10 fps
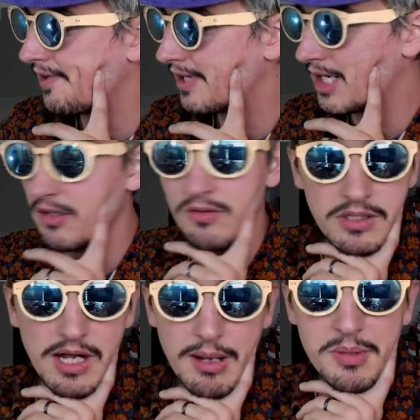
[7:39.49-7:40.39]
you know,
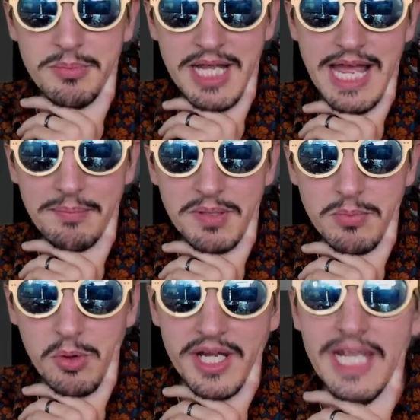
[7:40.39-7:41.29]
I'm gonna be a happy
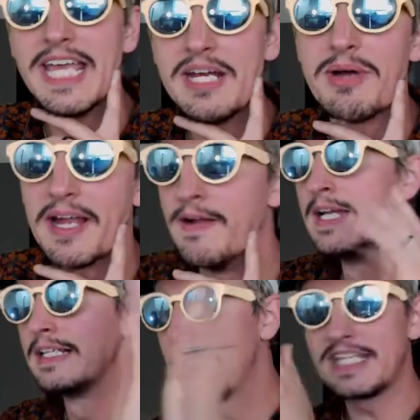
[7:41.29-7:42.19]
boy. Anyway,
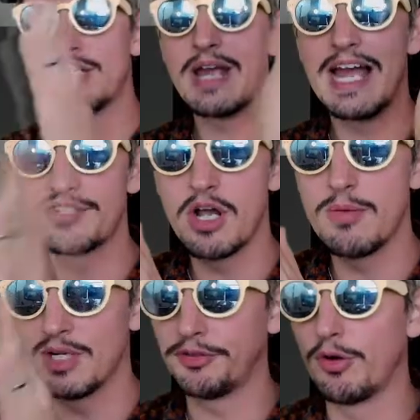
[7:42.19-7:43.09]
thank you guys so
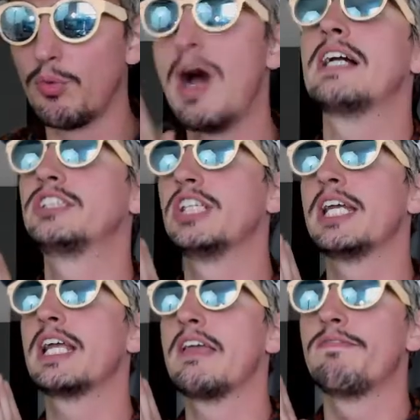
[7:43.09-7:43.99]
much for
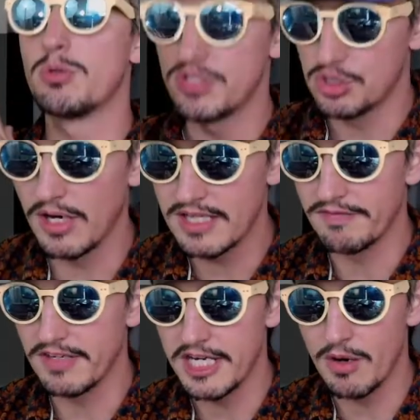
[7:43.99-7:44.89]
watching. If you enjoyed the
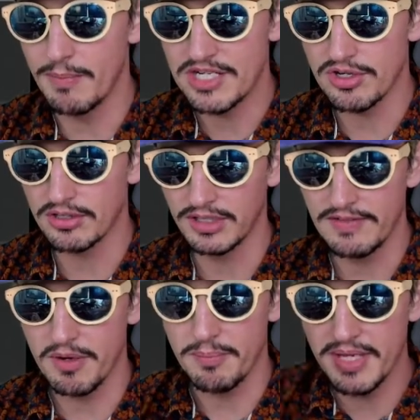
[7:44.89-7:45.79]
video, make sure to leave
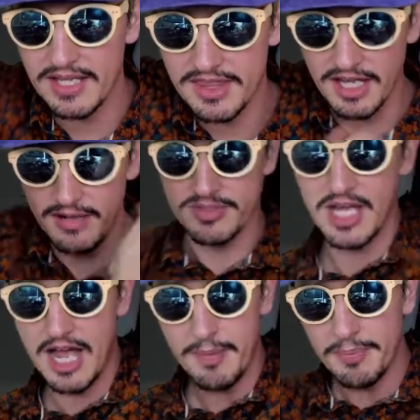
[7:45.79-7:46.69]
it a big thumbs
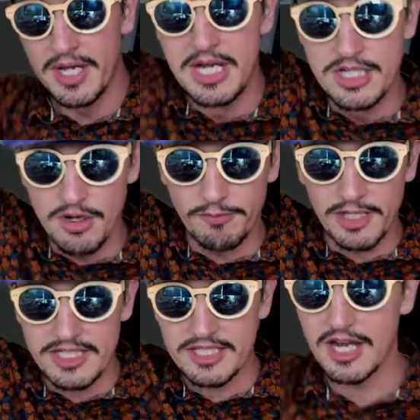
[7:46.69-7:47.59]
up. Don't
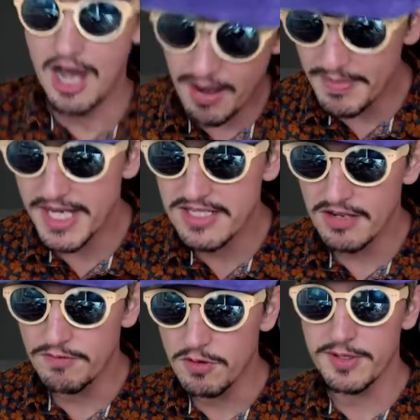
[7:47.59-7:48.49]
forget to comment
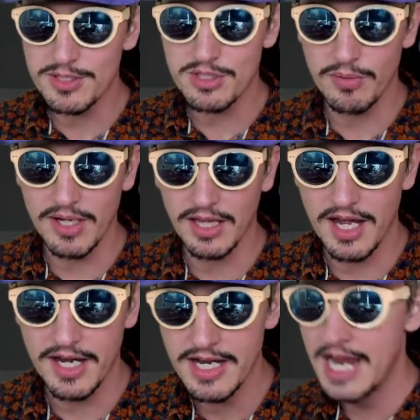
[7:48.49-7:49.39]
if you feel so
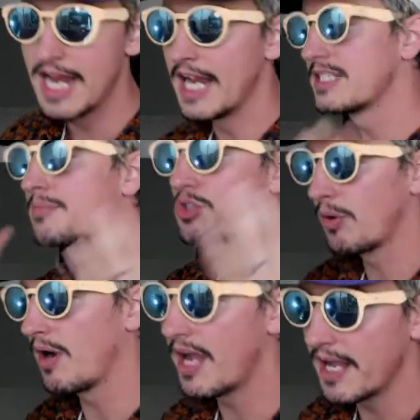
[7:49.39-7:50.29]
inclined, and
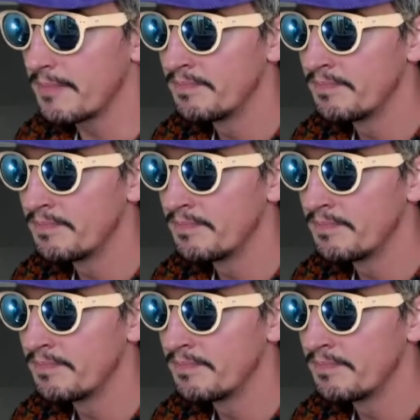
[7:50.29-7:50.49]
subscribe